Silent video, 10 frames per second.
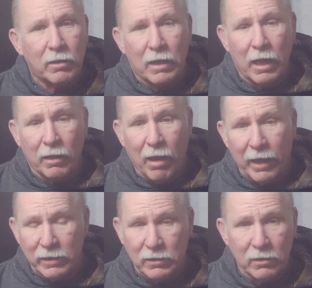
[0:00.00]
10
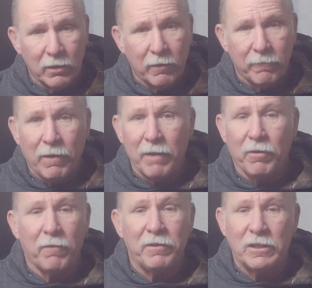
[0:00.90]
lines, 5
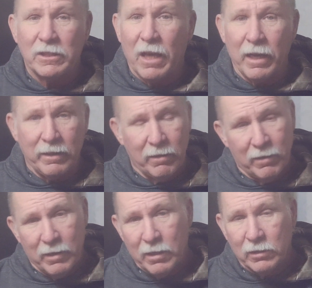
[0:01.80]
off each side.
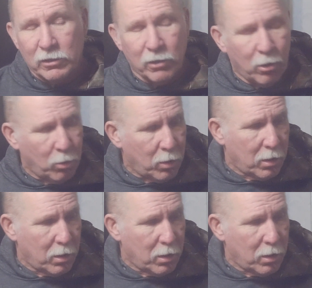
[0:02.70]
So,